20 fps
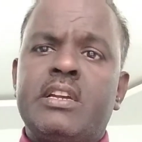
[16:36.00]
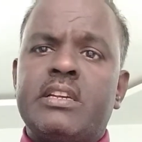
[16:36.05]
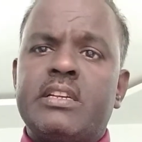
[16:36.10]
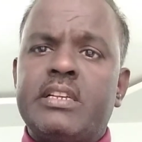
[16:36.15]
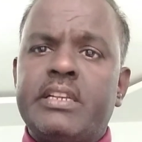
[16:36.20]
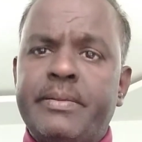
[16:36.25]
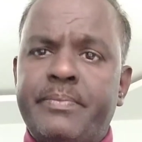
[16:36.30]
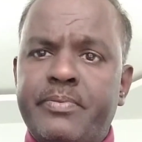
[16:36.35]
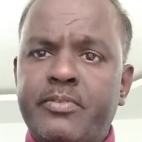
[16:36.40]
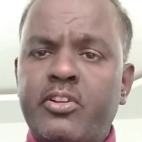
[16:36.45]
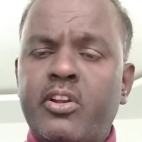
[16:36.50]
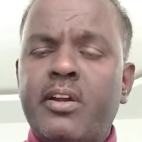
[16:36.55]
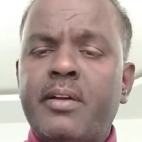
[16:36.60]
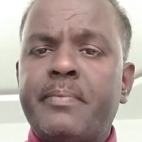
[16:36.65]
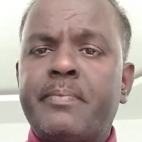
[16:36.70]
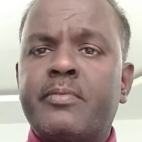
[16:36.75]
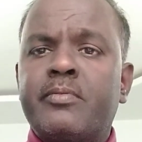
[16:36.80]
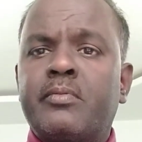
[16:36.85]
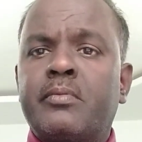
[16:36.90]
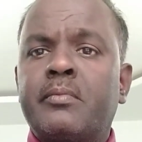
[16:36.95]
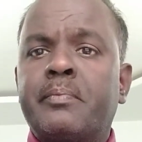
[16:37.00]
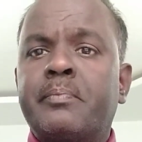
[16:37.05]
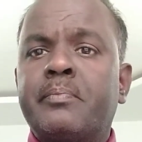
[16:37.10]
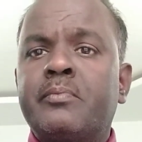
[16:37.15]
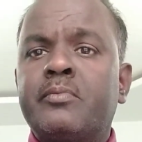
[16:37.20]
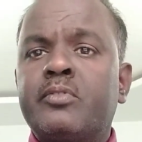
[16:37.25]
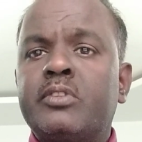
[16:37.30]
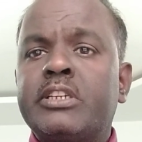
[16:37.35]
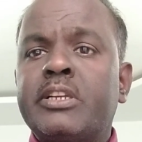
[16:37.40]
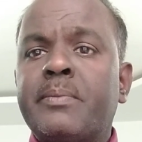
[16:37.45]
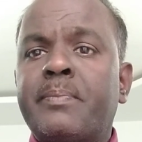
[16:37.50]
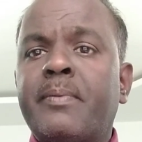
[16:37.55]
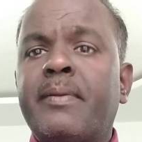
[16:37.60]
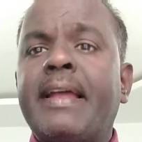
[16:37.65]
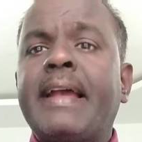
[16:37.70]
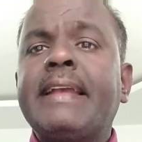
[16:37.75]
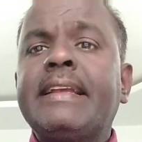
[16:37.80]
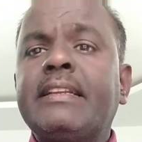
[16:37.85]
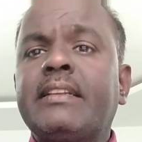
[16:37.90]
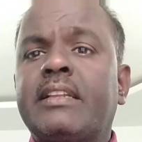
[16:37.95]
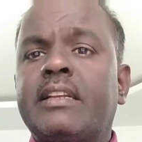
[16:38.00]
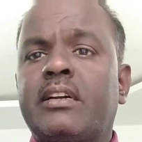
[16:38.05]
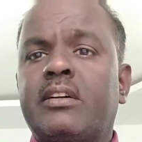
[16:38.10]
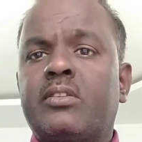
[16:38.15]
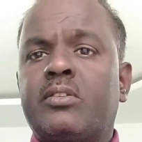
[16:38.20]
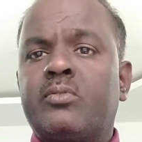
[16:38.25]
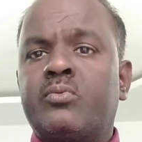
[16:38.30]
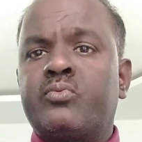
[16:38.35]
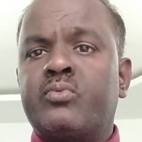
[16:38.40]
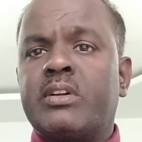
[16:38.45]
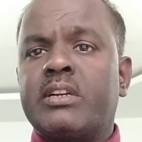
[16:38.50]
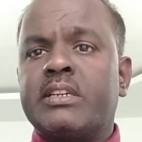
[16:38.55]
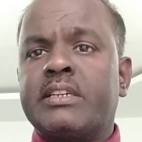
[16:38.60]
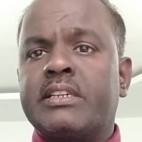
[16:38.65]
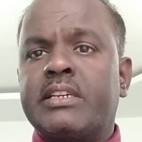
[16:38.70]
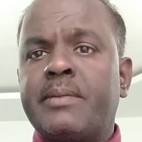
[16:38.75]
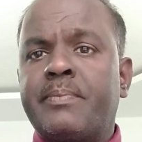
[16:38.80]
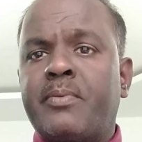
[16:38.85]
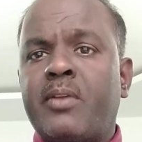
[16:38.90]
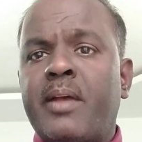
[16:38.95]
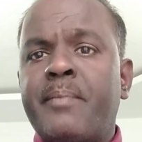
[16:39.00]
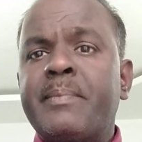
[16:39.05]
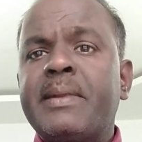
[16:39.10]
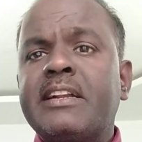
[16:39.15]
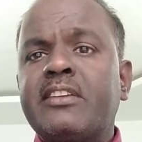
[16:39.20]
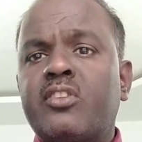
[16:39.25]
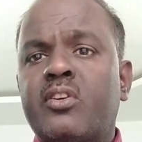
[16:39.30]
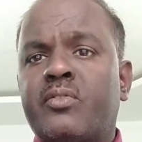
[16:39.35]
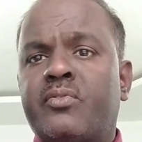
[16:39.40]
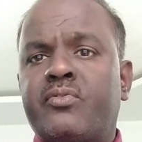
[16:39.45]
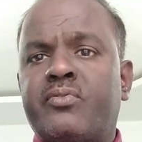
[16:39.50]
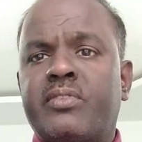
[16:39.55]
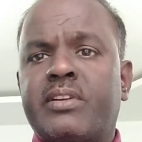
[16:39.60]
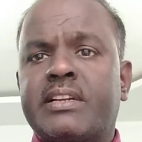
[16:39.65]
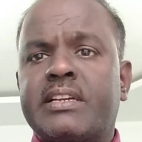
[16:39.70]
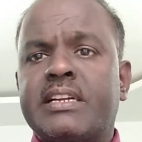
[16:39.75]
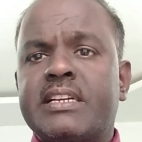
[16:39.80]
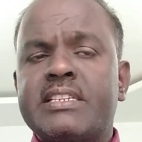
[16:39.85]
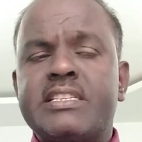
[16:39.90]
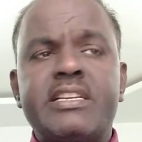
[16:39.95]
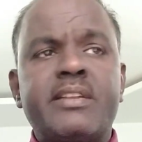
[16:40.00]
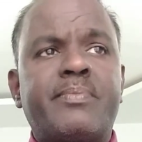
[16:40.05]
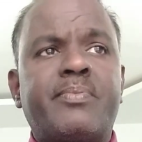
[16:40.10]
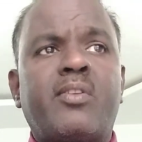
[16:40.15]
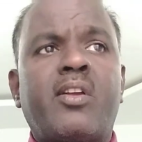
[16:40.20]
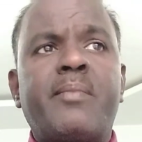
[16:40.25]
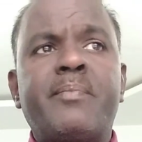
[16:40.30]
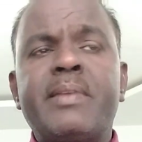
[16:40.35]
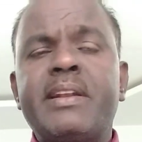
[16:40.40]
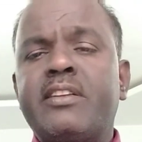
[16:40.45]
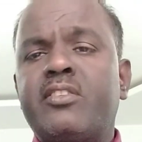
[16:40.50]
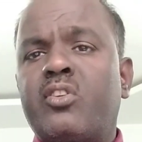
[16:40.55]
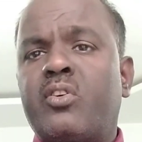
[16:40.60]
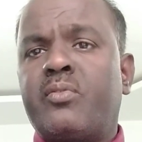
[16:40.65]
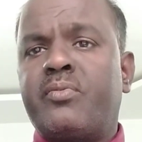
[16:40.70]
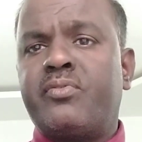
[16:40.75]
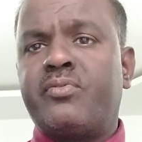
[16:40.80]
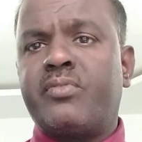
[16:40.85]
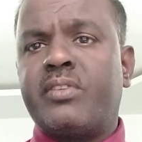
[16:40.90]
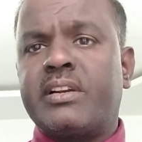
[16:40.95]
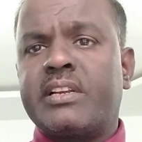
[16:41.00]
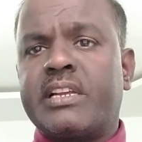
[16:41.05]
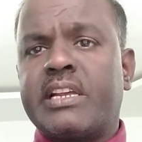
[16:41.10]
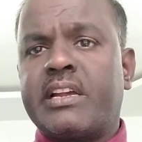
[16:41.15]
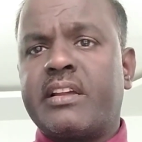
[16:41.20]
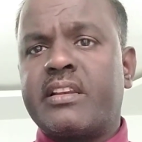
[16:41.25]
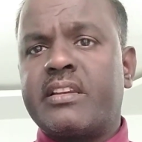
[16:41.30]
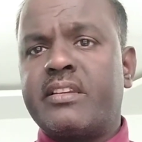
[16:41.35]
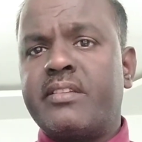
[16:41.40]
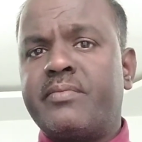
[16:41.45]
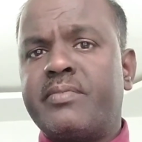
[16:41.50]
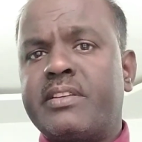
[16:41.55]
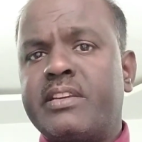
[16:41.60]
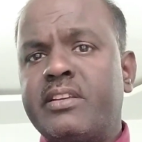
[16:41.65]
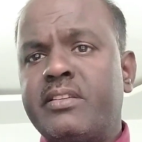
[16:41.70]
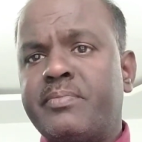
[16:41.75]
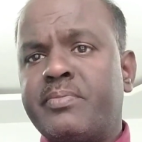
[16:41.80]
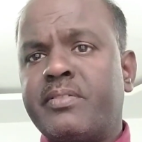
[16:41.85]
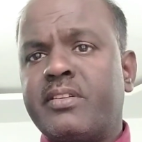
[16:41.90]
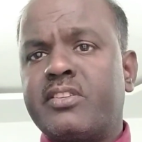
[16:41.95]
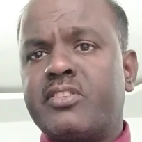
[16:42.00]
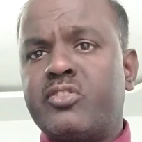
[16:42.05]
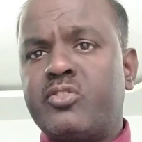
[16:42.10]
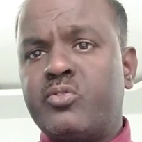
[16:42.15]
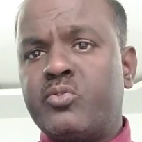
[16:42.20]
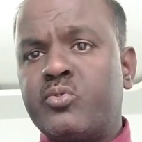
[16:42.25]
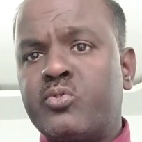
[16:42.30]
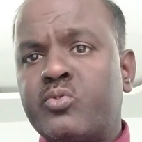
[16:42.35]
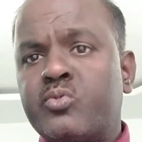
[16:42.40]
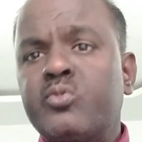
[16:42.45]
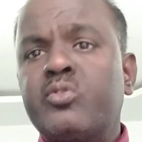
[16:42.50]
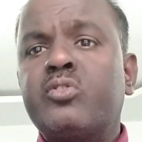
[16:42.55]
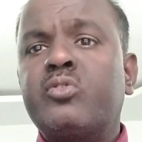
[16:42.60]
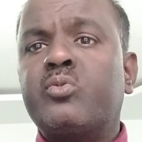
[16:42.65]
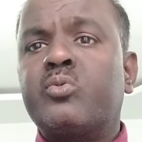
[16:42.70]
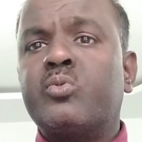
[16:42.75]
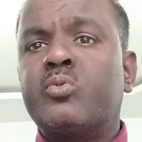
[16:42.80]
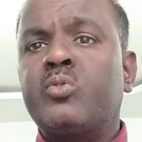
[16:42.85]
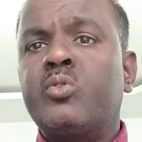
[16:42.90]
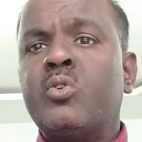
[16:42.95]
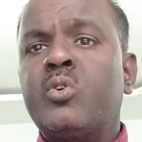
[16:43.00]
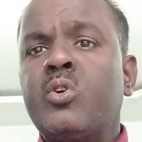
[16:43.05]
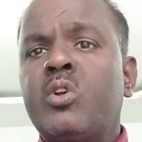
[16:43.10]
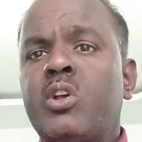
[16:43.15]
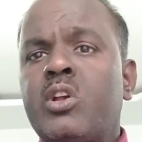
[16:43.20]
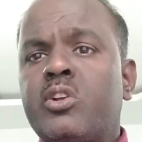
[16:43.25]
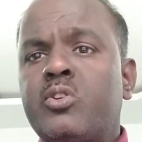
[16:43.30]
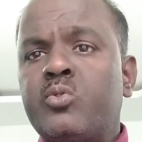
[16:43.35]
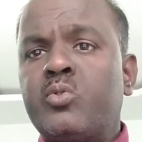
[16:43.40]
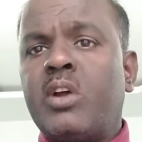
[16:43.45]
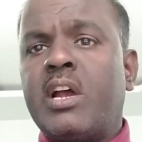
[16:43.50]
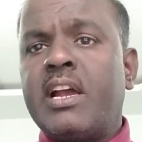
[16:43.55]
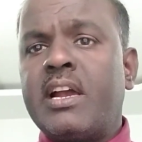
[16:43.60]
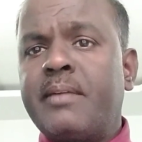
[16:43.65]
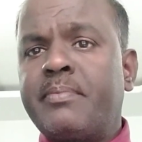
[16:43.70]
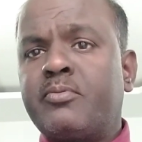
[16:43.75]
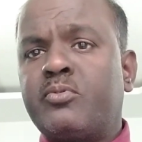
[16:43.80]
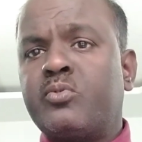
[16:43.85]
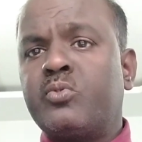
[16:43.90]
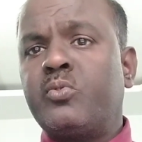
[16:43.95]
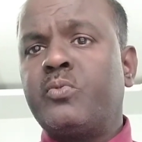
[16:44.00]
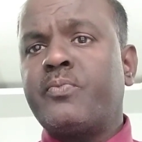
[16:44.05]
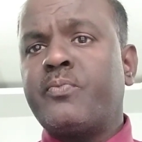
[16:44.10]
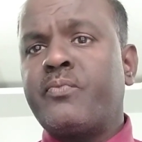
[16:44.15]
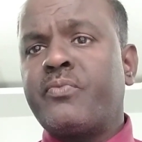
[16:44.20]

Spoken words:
If you are deploying the deployment of workers, deployment of work activity, first you have to